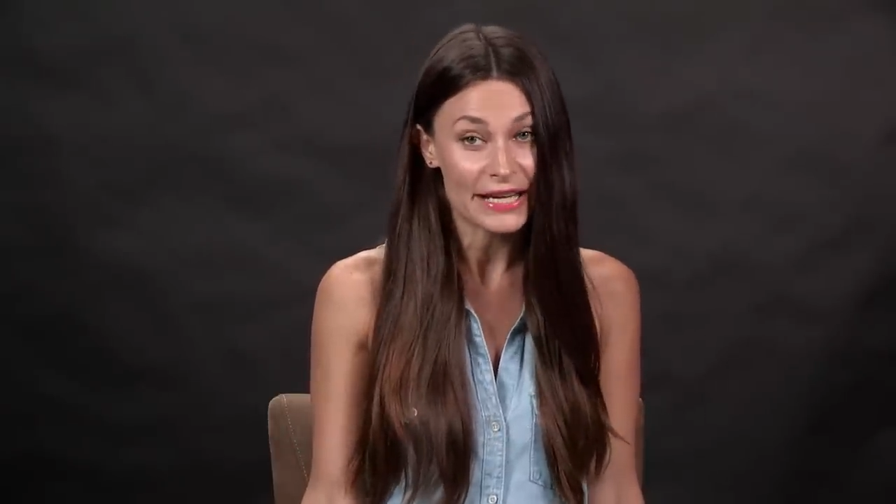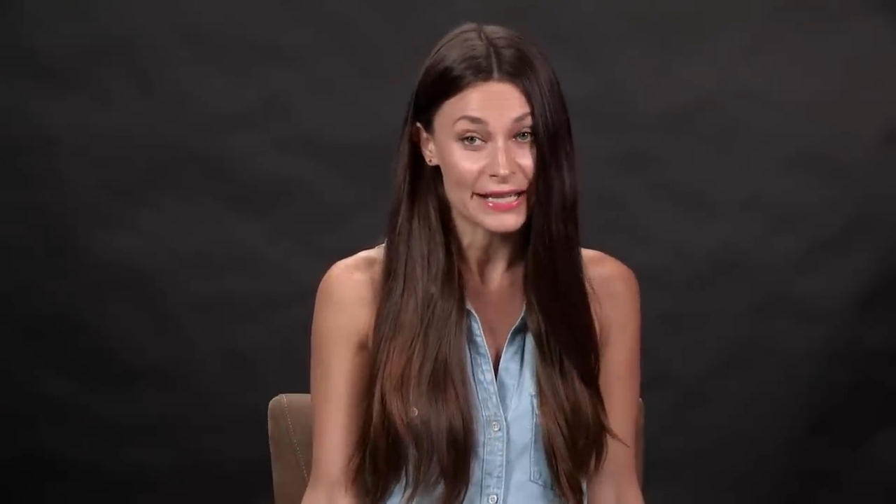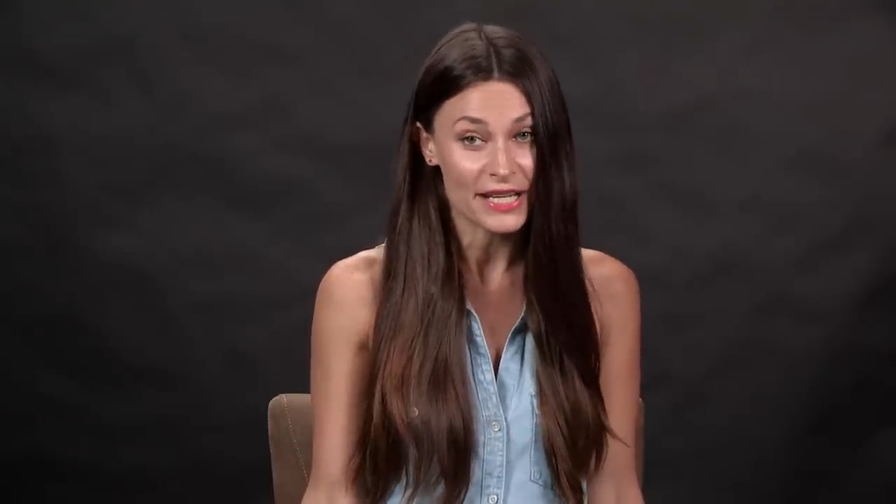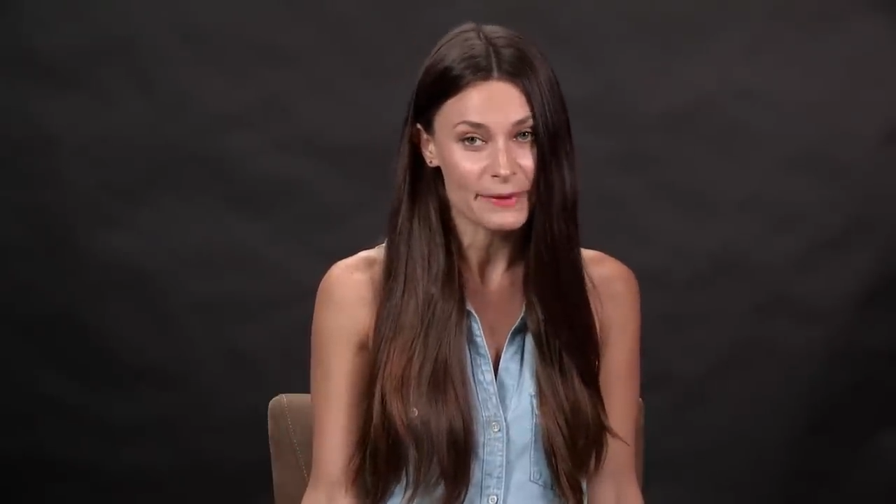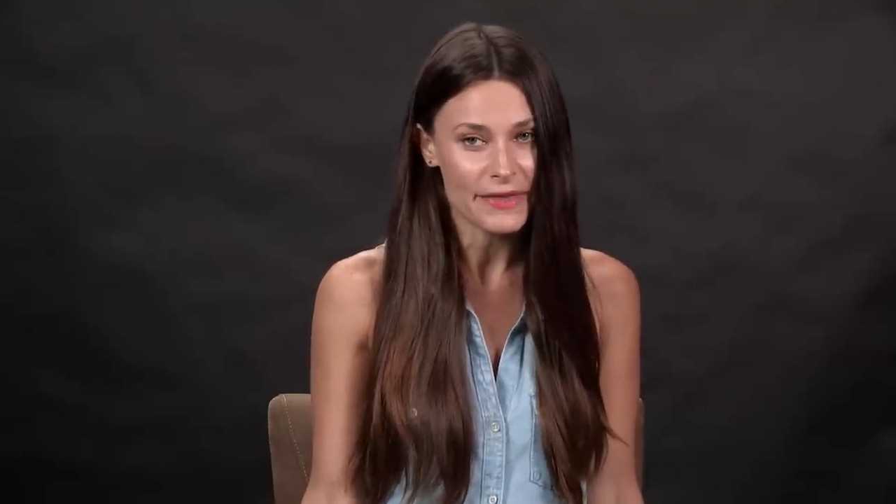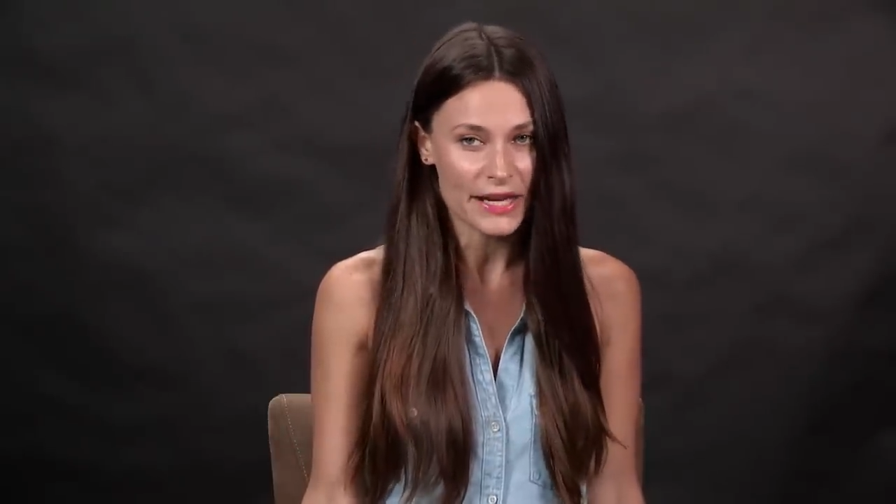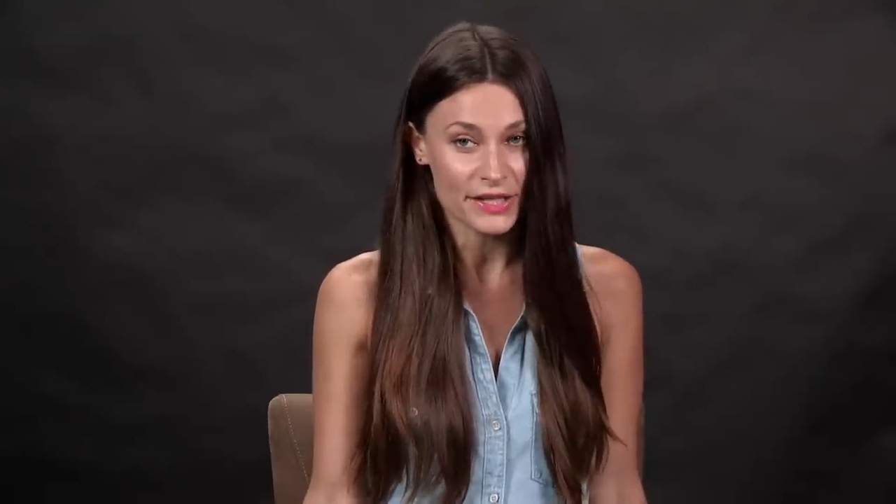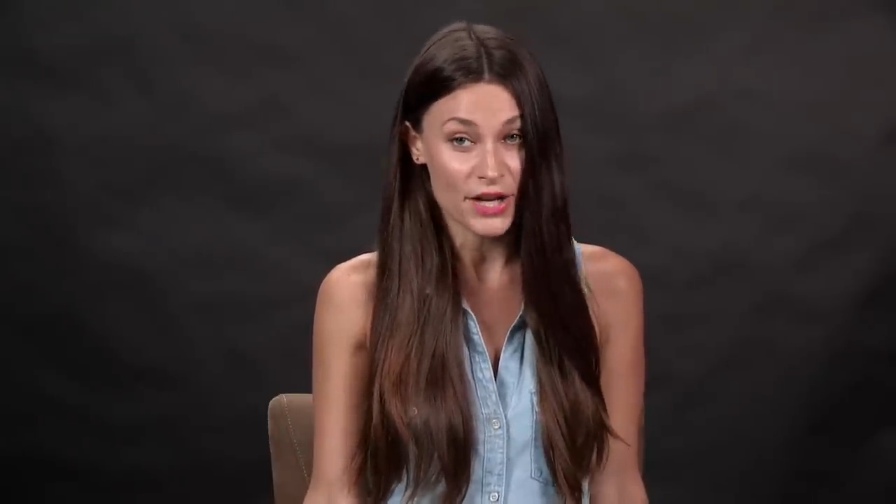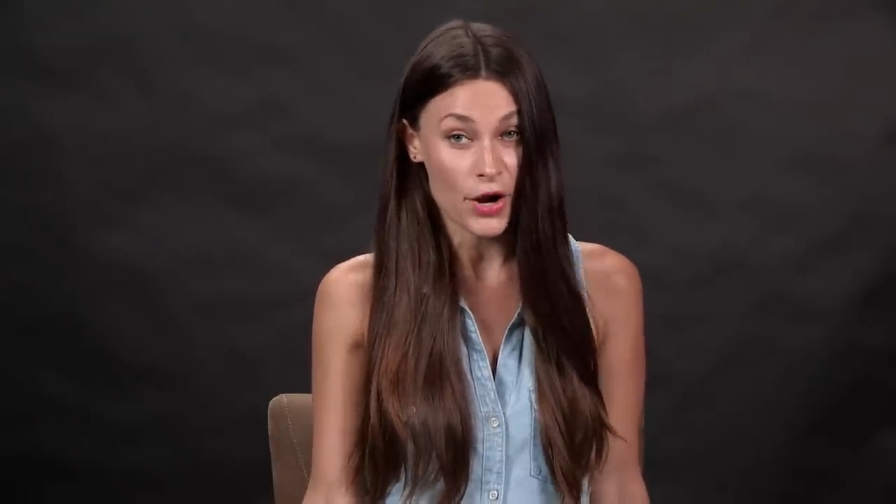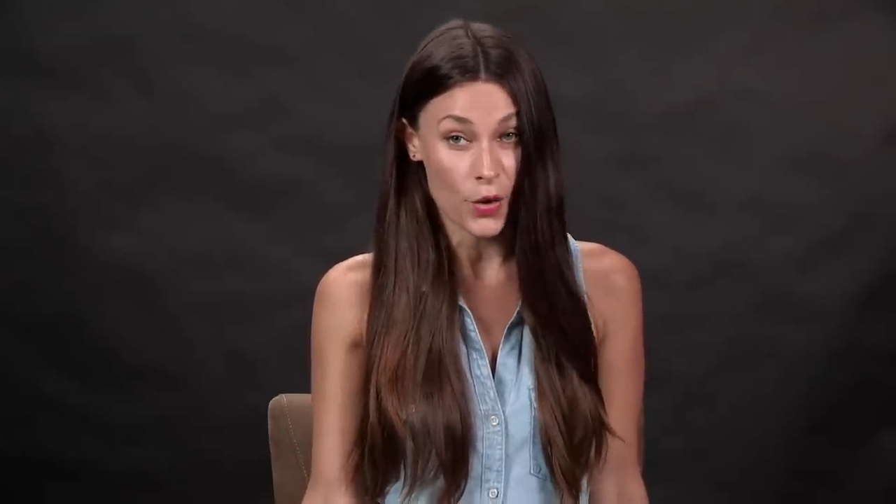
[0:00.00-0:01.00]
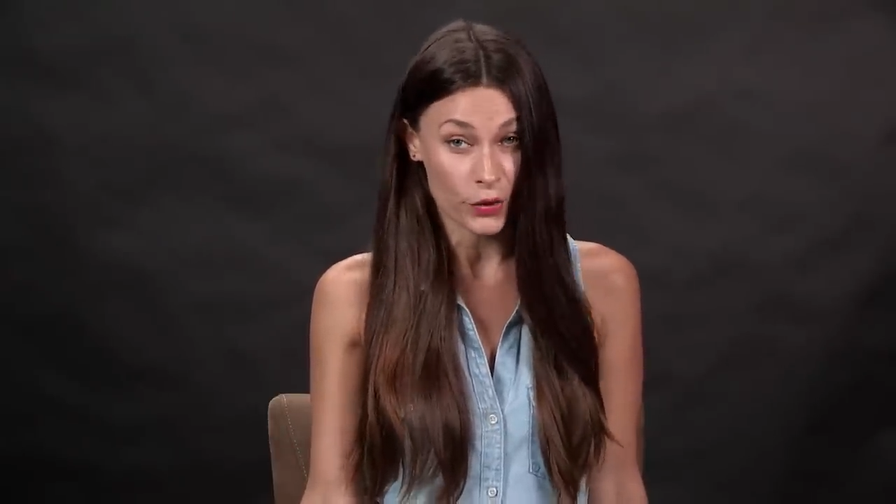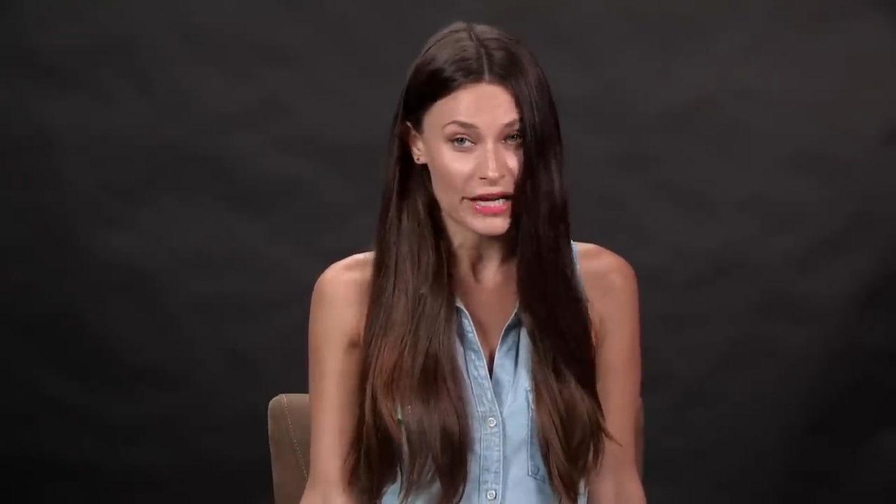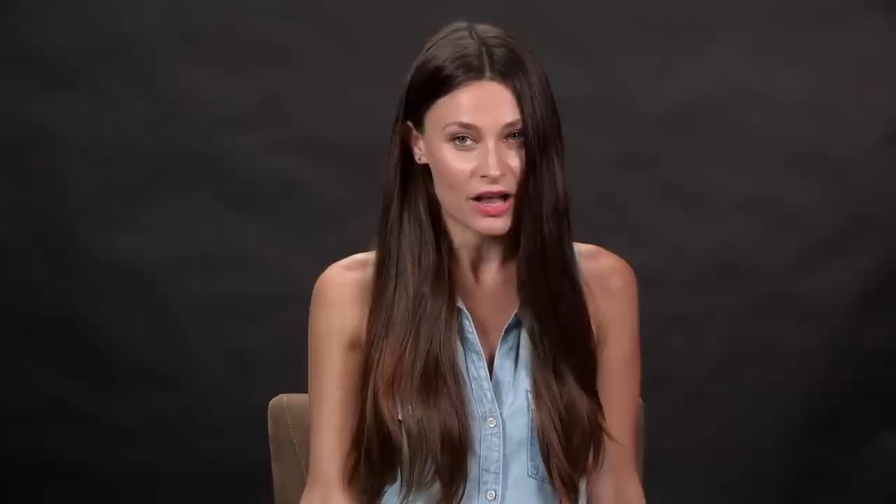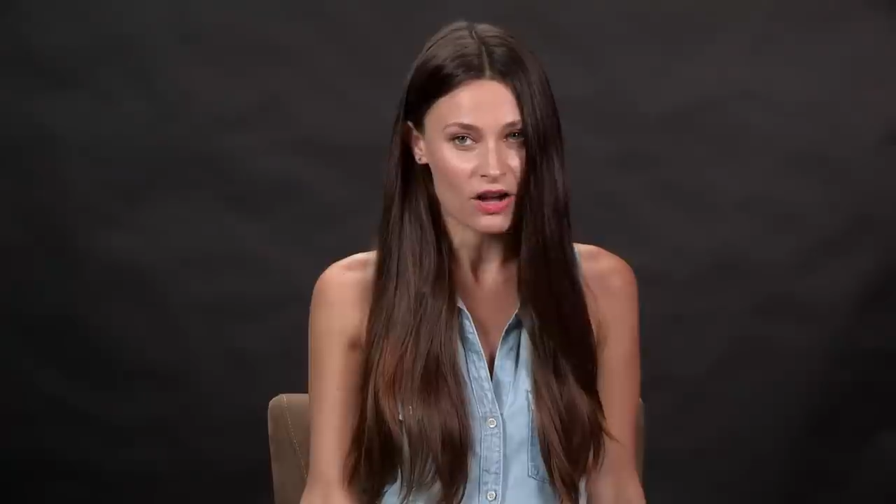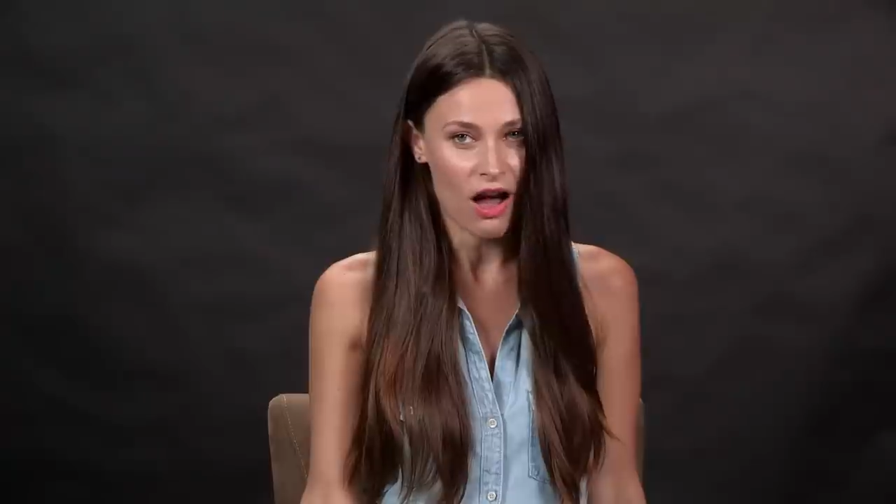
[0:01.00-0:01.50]
he tells me that he's not
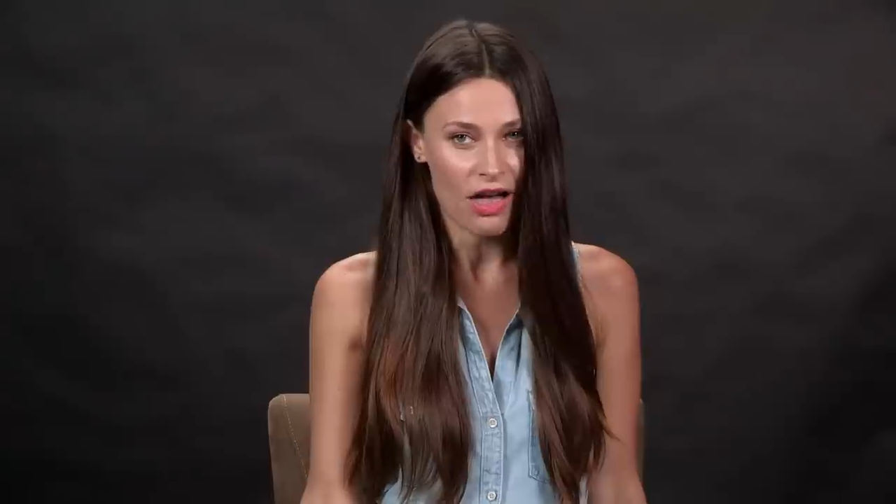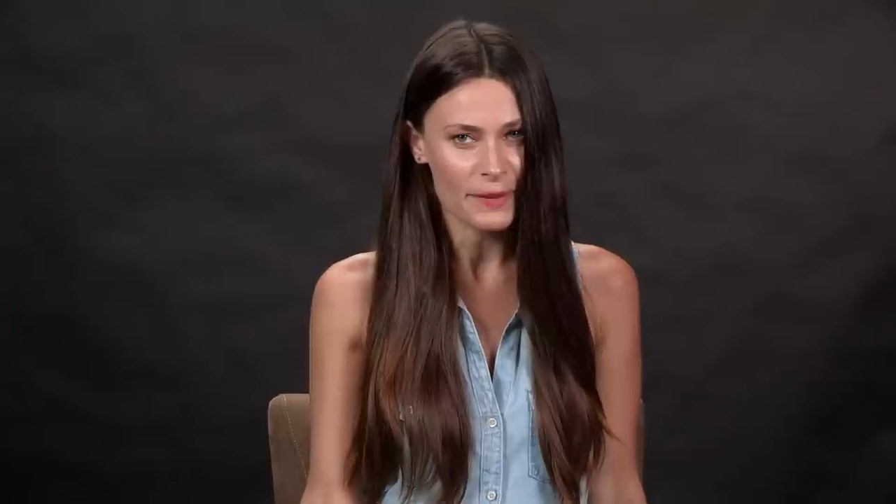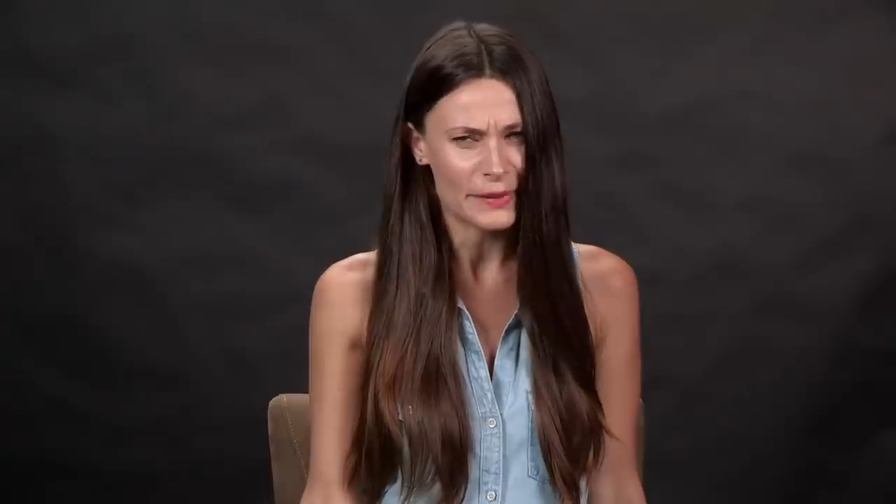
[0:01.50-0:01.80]
only an alcoholic,